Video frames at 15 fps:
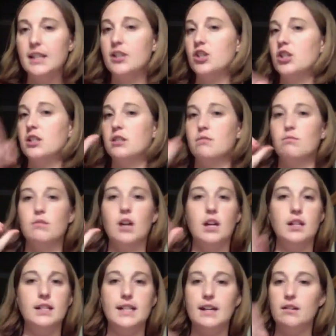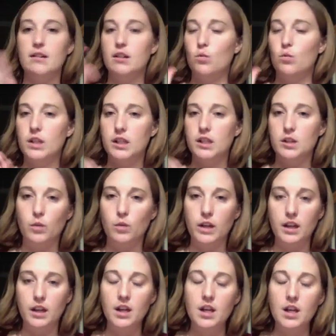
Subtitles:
and just got it down in one swig.